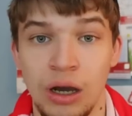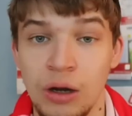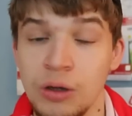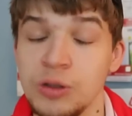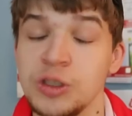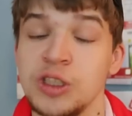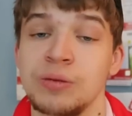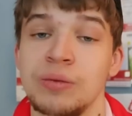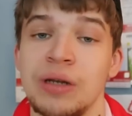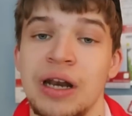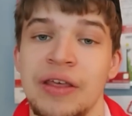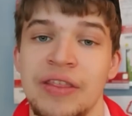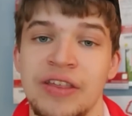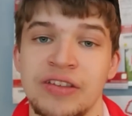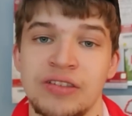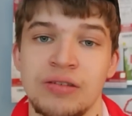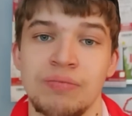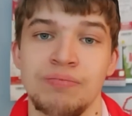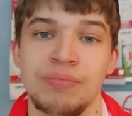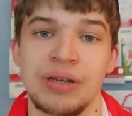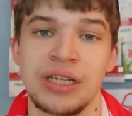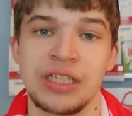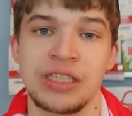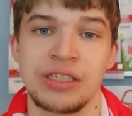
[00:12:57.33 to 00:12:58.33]
Ultimately, this
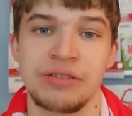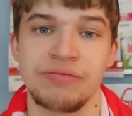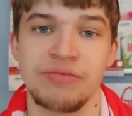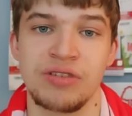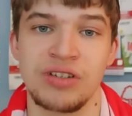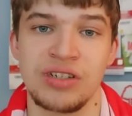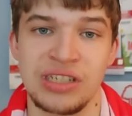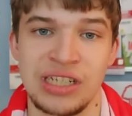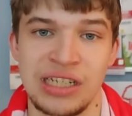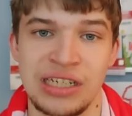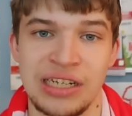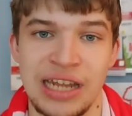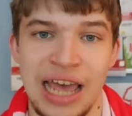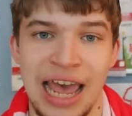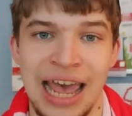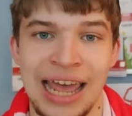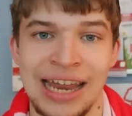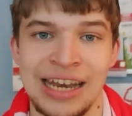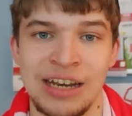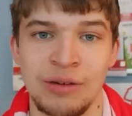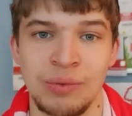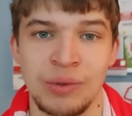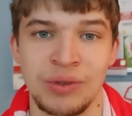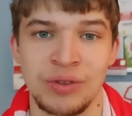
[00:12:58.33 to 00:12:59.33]
unbeaten run did
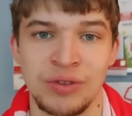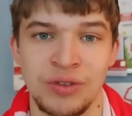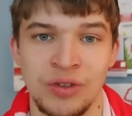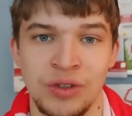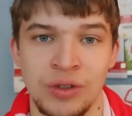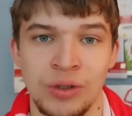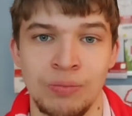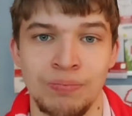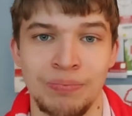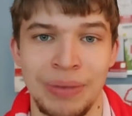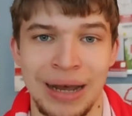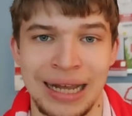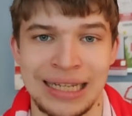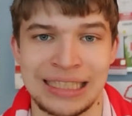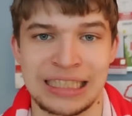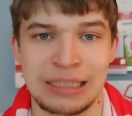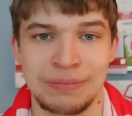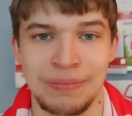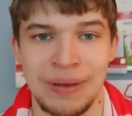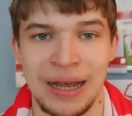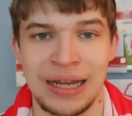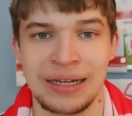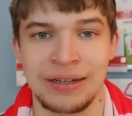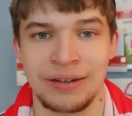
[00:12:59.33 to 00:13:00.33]
end with 2
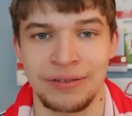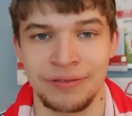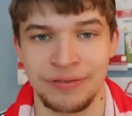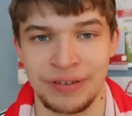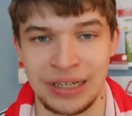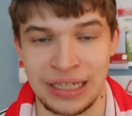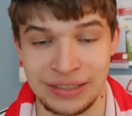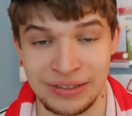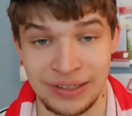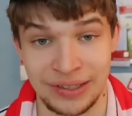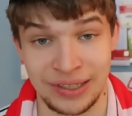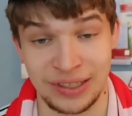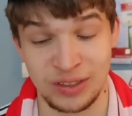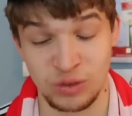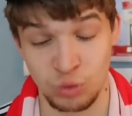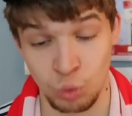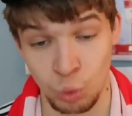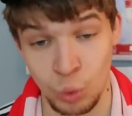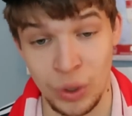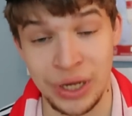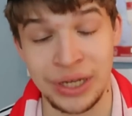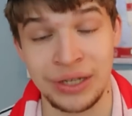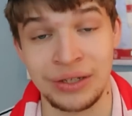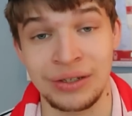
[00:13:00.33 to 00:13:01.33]
back-to-back defeats against
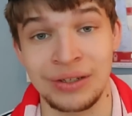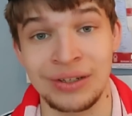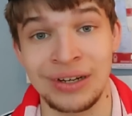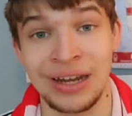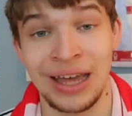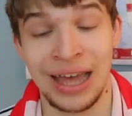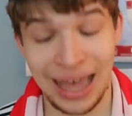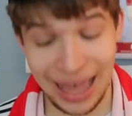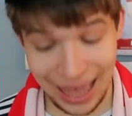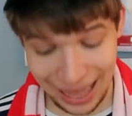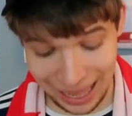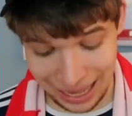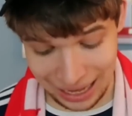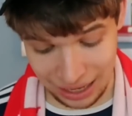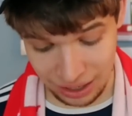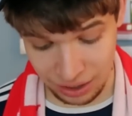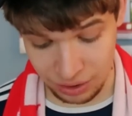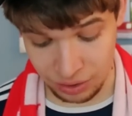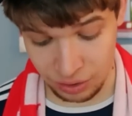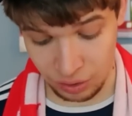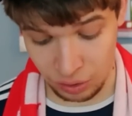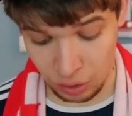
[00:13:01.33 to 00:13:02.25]
Wigan and